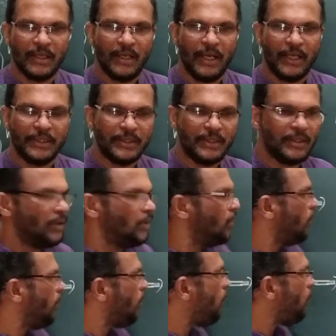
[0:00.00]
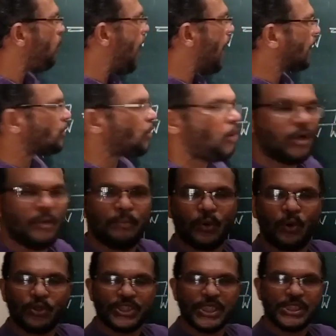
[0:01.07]
and what all
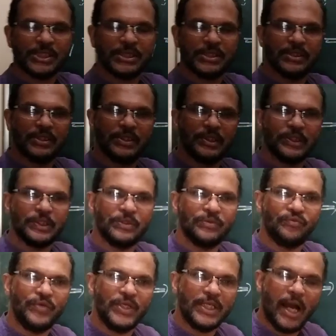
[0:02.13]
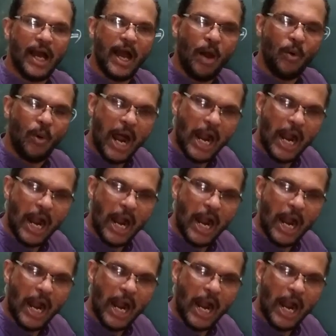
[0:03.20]
process we have